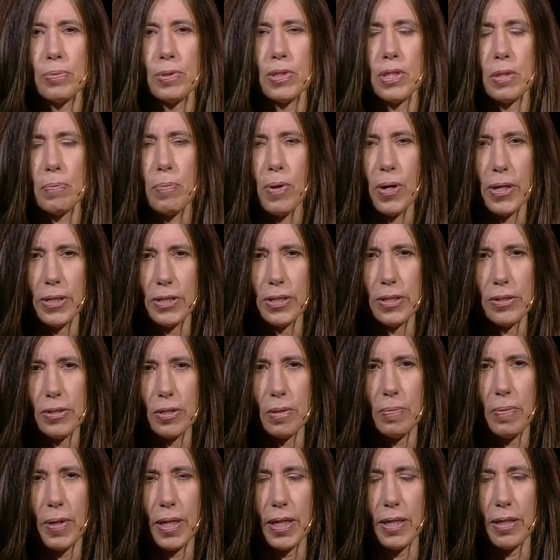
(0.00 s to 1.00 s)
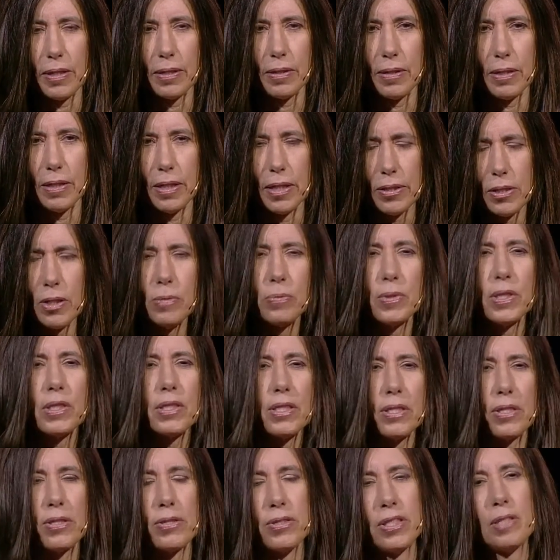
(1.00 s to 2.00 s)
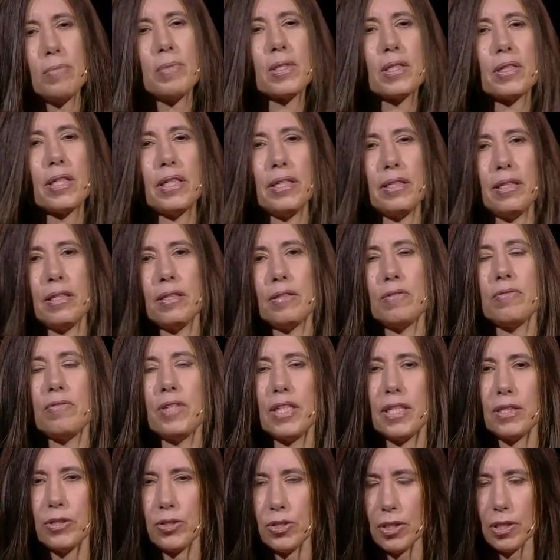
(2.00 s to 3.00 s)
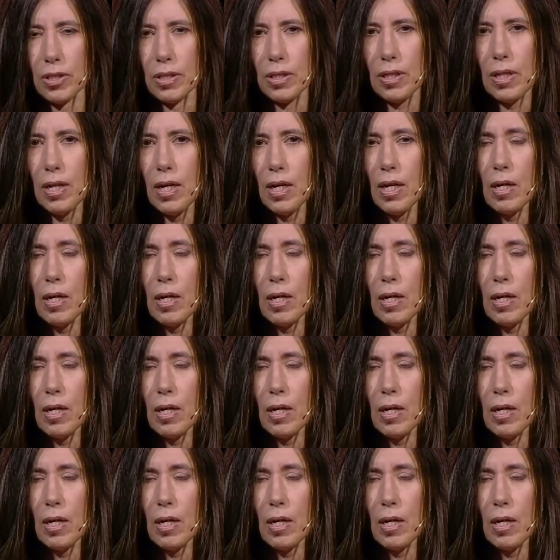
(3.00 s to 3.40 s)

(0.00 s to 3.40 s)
to participate, it could really stimulate innovation.